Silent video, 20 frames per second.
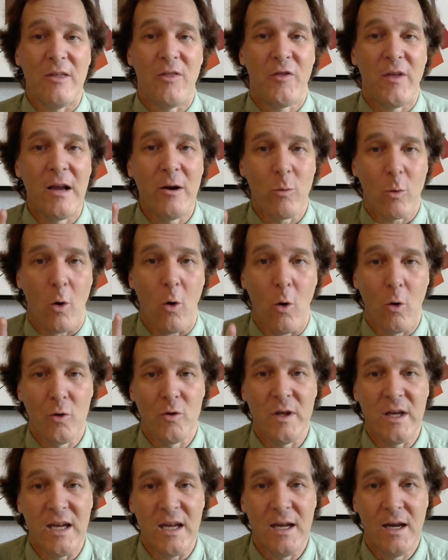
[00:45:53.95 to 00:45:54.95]
I think we're
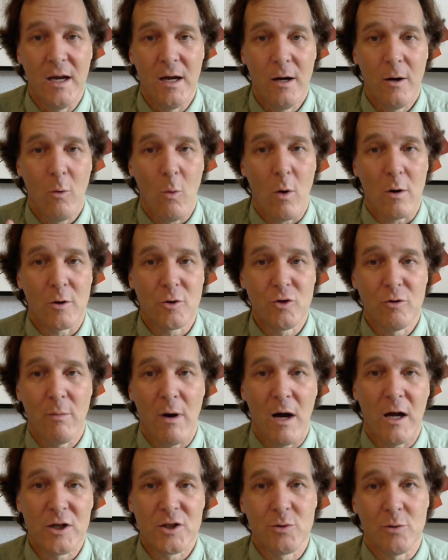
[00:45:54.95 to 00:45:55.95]
only 1 or 2
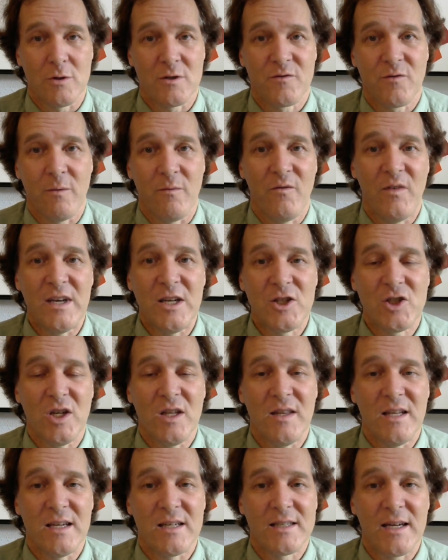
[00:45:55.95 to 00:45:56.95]
modules from
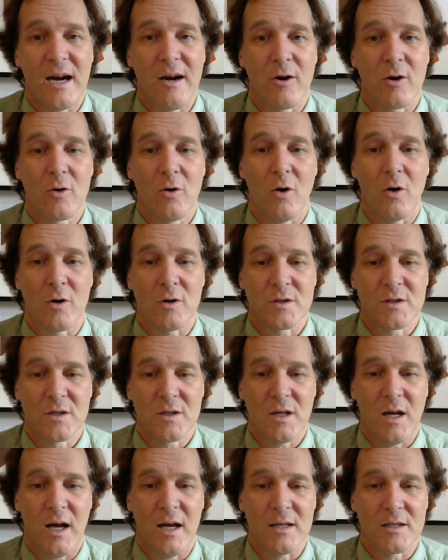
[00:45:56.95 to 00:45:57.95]
finishing the entire
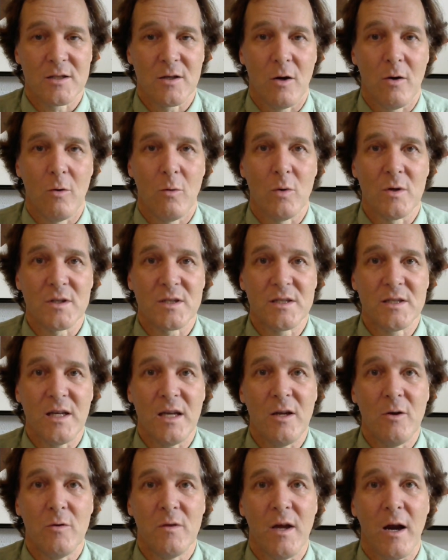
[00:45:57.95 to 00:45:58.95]
course. So we'll
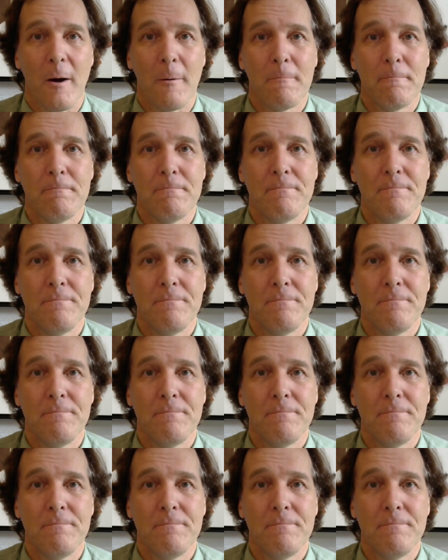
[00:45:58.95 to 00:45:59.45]
see you there.